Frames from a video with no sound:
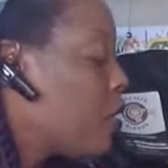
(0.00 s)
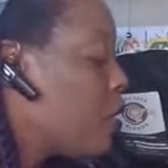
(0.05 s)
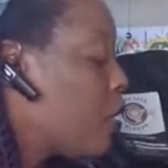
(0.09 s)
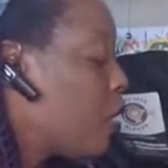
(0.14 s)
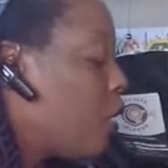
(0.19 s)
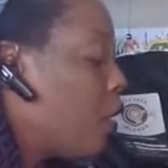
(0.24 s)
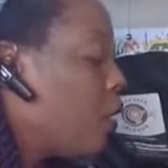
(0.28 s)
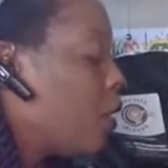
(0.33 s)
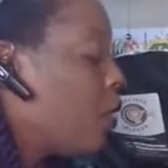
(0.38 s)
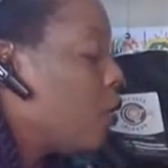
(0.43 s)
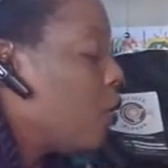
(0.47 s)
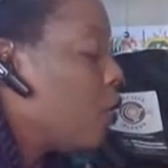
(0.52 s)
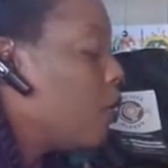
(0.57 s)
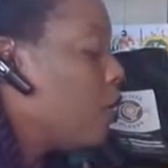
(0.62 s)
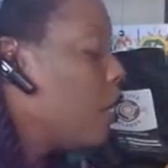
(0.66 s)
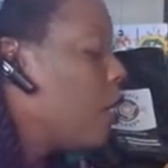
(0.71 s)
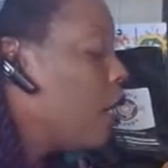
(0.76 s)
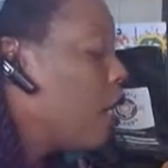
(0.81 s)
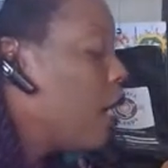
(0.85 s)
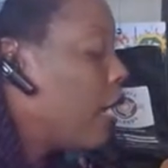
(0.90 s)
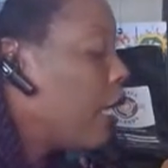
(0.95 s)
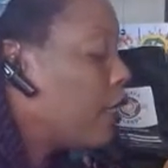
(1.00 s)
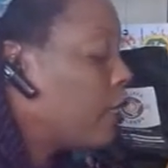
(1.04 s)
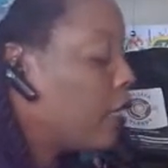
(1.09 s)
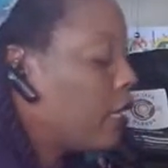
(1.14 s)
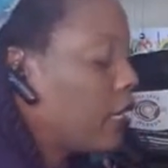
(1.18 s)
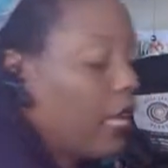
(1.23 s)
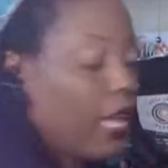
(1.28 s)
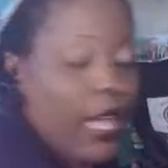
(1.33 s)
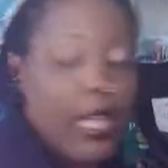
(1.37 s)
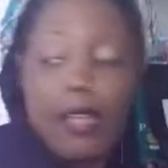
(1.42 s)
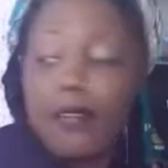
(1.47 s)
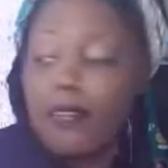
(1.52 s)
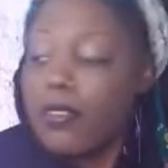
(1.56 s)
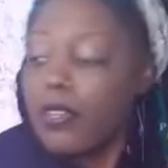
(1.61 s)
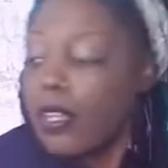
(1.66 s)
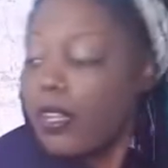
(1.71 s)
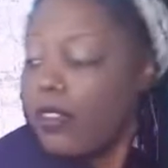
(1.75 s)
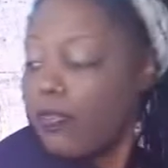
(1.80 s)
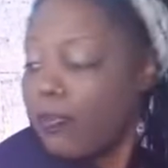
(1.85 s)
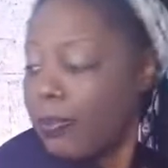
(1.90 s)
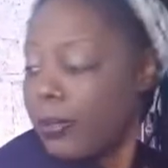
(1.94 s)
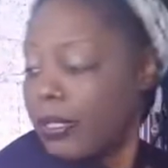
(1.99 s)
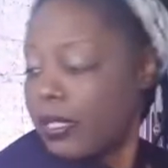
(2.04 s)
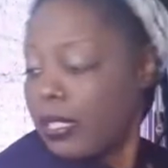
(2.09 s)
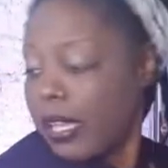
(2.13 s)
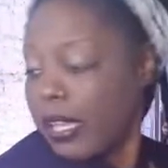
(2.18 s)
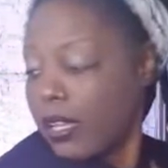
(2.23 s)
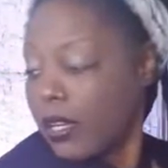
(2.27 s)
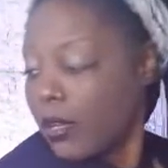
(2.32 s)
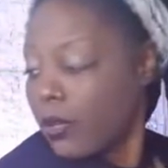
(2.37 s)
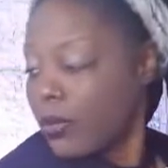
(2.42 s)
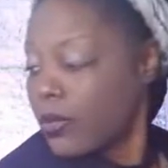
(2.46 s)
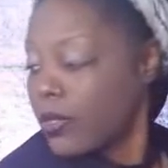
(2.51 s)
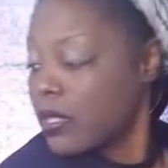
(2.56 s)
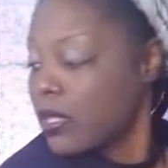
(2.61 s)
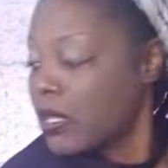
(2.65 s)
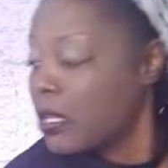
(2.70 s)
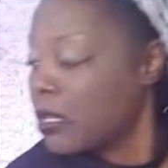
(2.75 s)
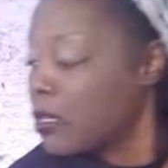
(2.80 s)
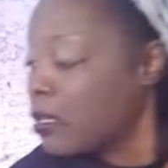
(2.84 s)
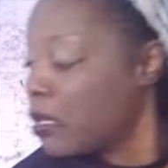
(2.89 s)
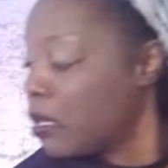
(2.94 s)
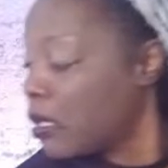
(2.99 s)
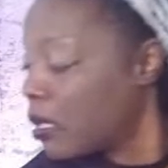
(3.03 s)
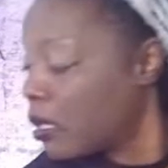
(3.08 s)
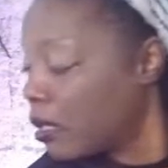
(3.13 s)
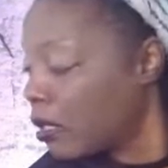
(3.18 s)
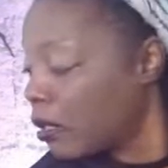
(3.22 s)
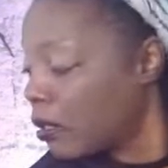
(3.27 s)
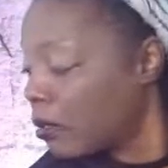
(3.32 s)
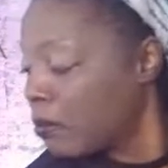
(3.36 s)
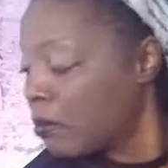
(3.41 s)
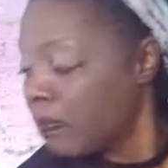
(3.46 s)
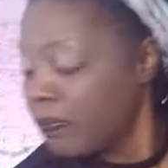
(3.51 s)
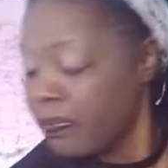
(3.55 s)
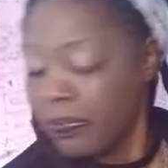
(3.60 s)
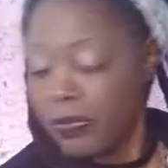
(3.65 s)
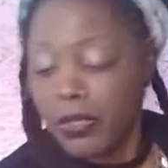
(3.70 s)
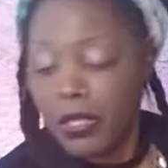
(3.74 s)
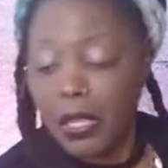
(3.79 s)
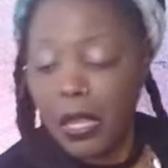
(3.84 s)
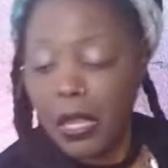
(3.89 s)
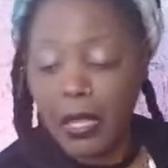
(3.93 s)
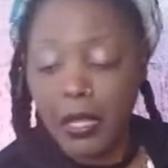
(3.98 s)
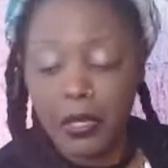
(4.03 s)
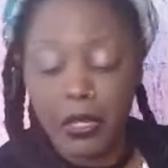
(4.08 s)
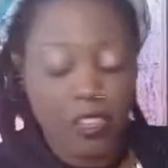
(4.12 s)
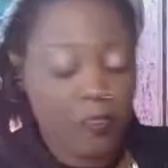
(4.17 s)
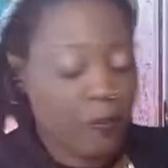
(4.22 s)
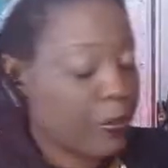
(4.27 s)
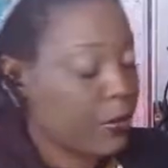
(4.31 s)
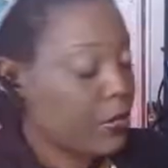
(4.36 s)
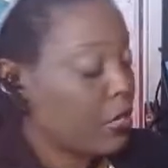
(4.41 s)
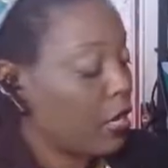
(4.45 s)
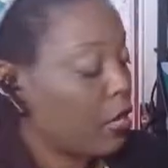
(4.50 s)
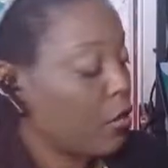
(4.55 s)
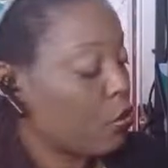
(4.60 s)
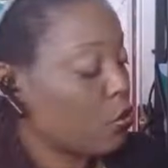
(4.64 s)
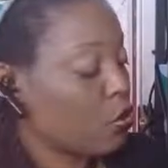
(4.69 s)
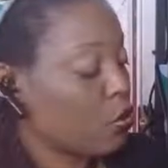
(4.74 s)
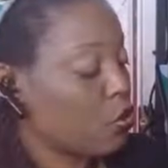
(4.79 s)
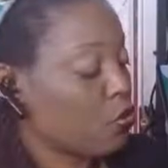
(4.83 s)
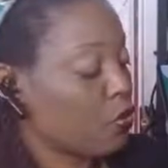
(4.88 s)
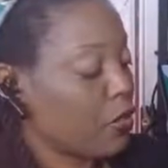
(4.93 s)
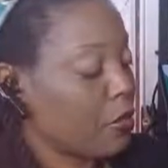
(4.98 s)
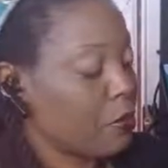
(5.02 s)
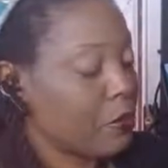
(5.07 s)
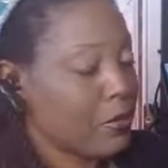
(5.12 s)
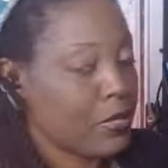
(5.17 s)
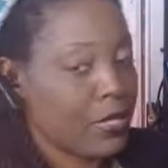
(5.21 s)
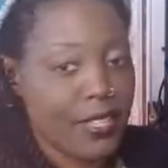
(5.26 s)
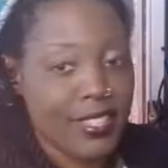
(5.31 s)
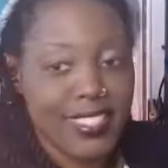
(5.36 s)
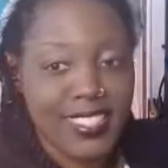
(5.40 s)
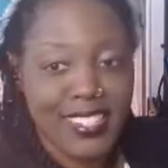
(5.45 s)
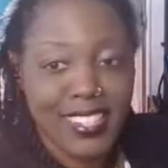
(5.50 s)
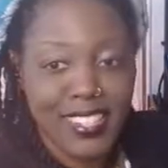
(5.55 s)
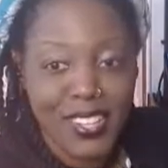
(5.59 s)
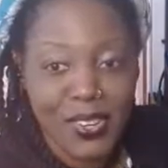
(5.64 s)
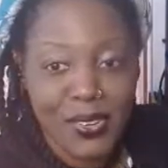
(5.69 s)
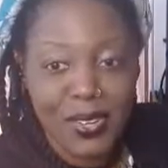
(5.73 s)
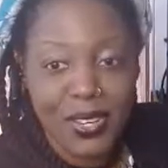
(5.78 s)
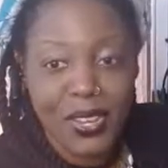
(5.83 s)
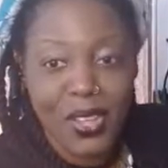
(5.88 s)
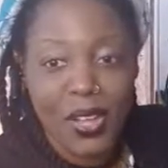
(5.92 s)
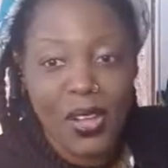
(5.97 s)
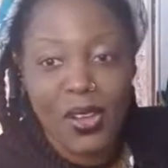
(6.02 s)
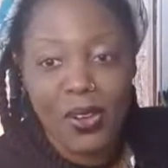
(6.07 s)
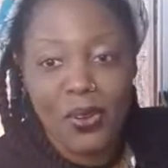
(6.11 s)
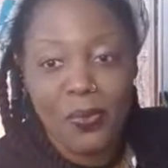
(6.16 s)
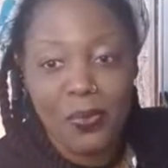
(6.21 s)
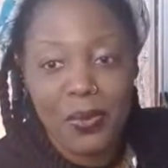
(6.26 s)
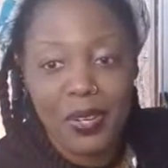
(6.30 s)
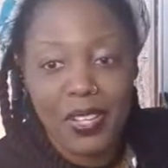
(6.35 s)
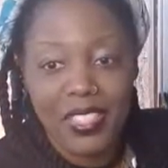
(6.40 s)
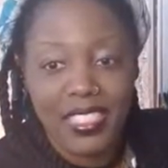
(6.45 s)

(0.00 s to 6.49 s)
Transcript: So I think I have enough potatoes in here, like enough potato strips to go along